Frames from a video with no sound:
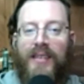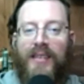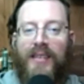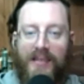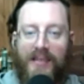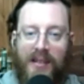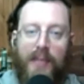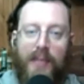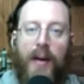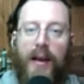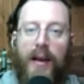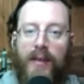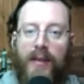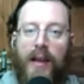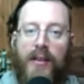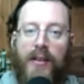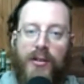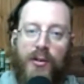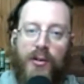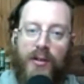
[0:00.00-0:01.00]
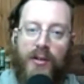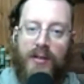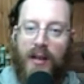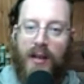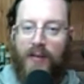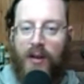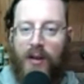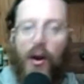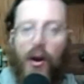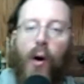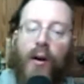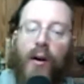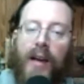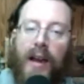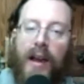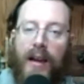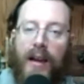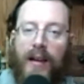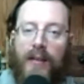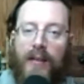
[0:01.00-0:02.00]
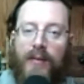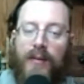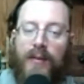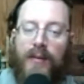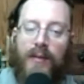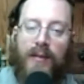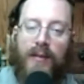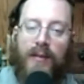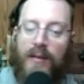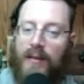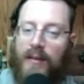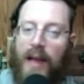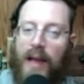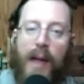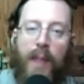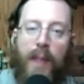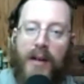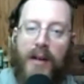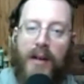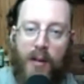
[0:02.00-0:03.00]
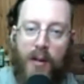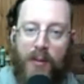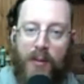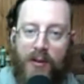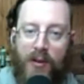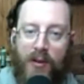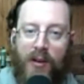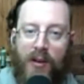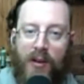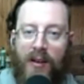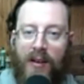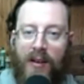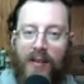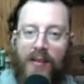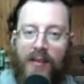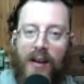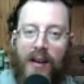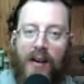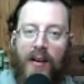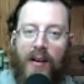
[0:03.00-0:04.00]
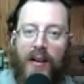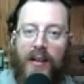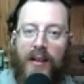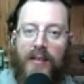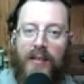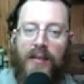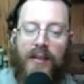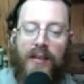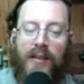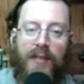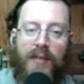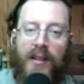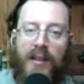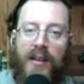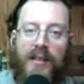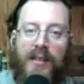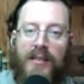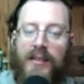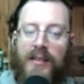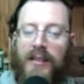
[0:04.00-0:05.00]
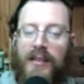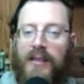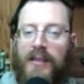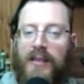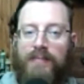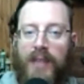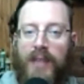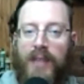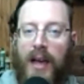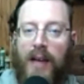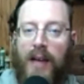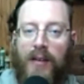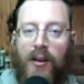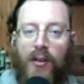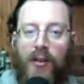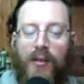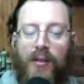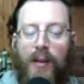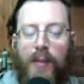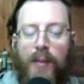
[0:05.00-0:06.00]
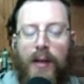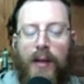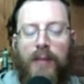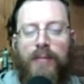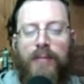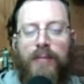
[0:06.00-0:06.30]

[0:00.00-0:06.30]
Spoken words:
to make that choice after not getting that much opportunity at Surrey and realising that you had to do something.